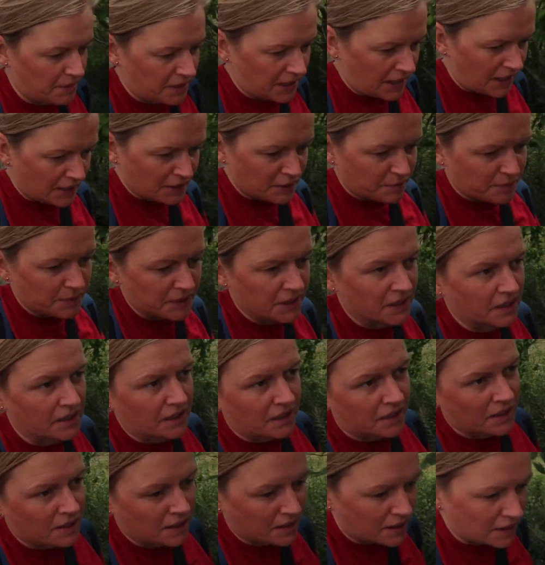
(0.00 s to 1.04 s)
But it has been
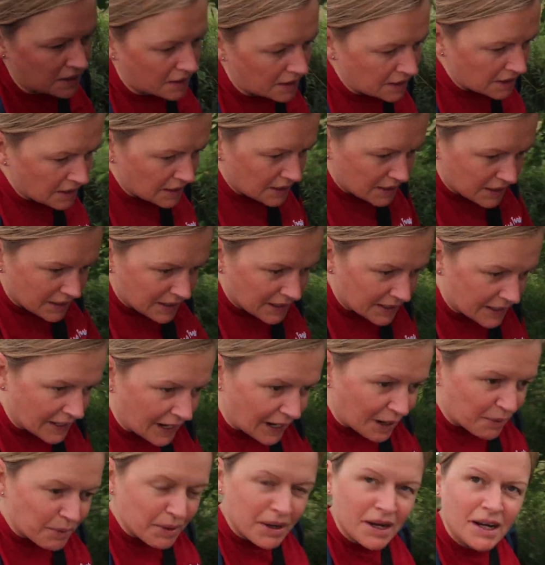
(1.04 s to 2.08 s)
an
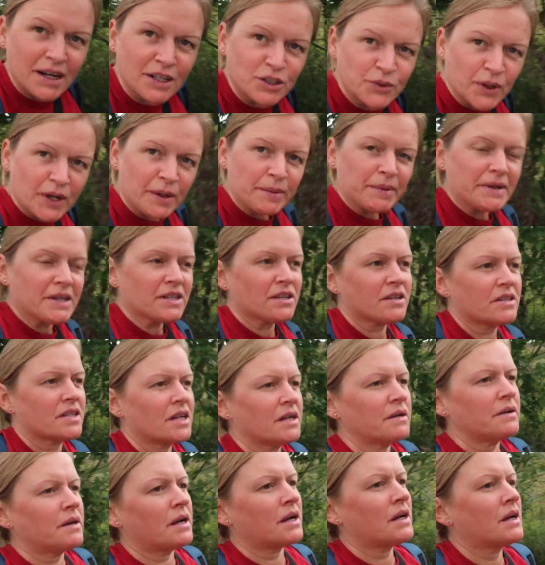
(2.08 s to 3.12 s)
hour, twenty minutes or
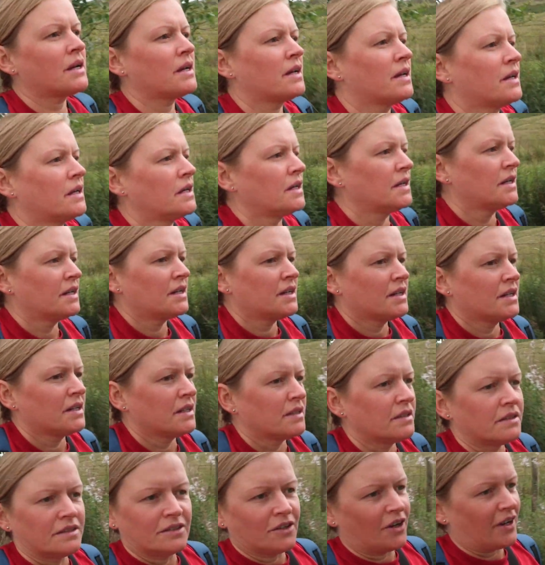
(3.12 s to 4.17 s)
so.
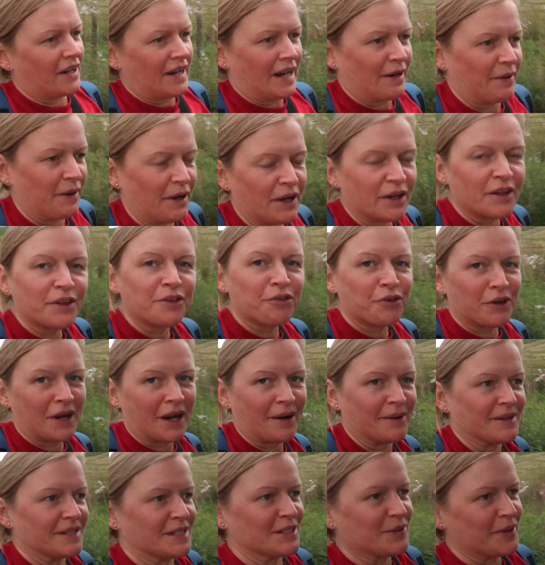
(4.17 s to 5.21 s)
Not an hour, three
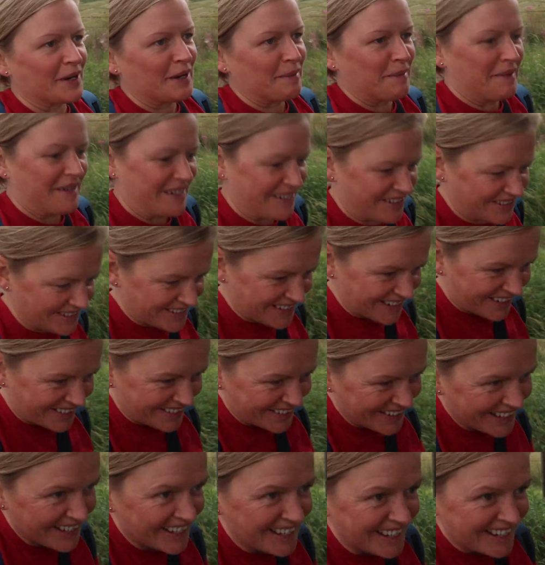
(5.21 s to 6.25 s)
hours and twenty minutes or so
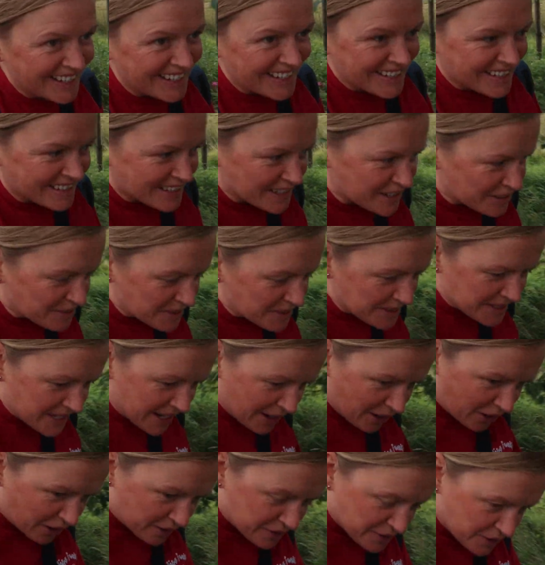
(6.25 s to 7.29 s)
since we set
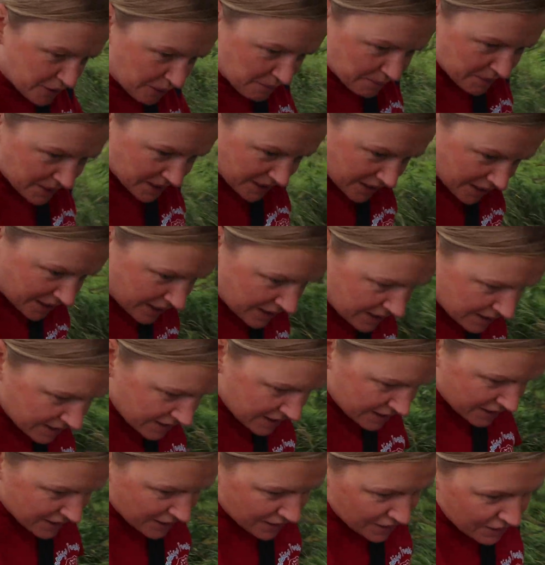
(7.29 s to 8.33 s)
off, so I'm gonna
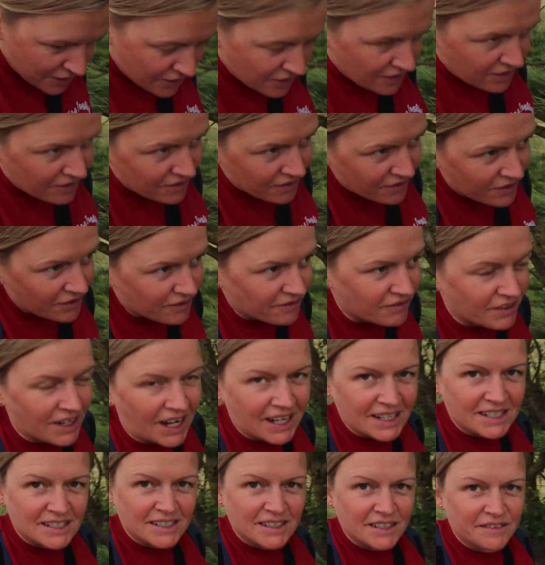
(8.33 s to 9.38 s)

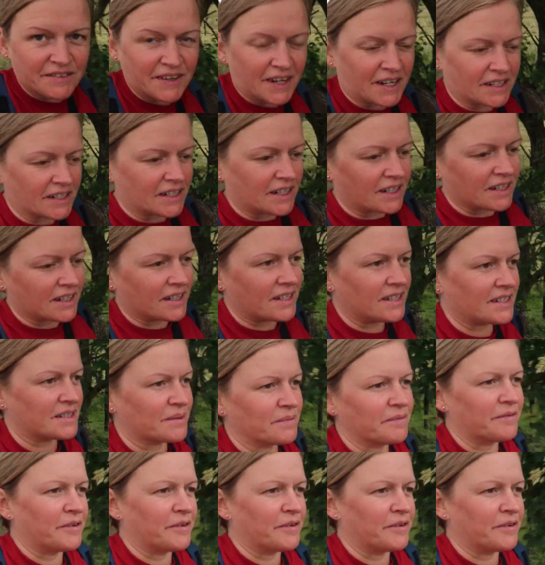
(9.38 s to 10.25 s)
relax in the van and eat some